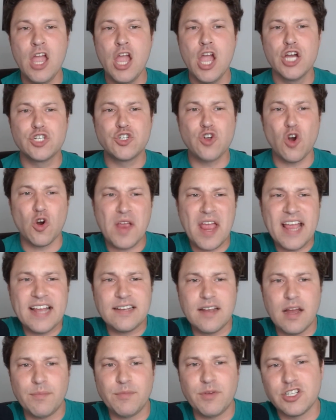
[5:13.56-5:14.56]
Short
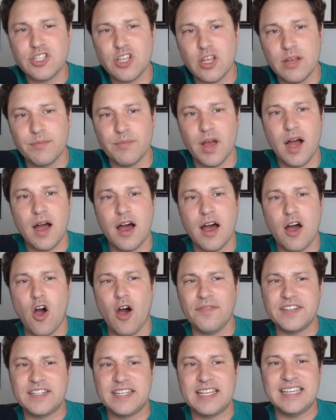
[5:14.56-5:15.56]
game numbers in
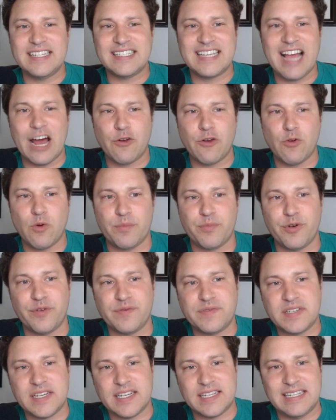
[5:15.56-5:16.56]
off the tees got to improve.
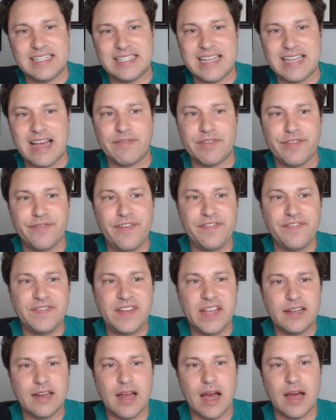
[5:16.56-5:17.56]
67th,
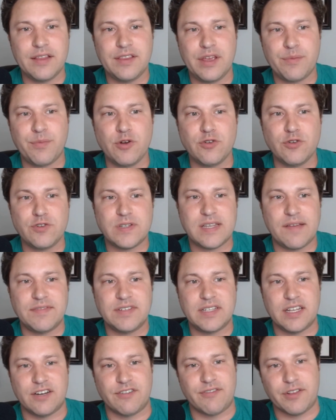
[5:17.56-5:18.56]
15 on the approach,
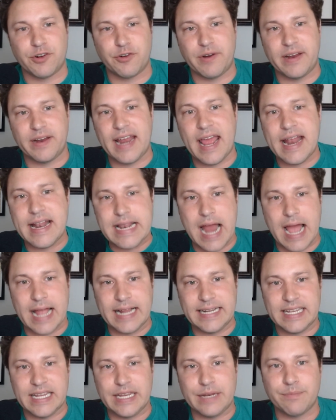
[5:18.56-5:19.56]
17 around the green, and
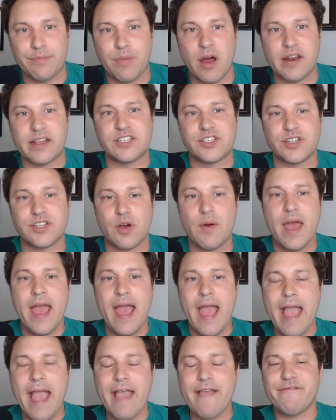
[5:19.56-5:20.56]
19 putting. So
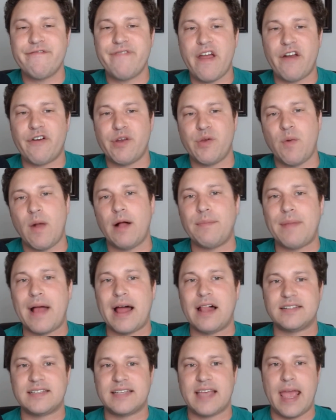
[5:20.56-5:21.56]
a very
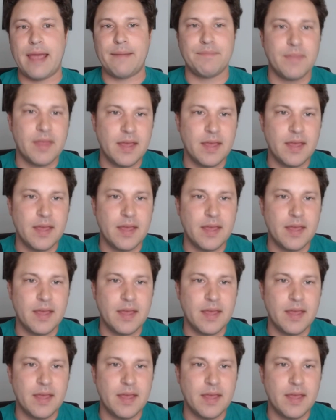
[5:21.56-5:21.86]
well-balanced game.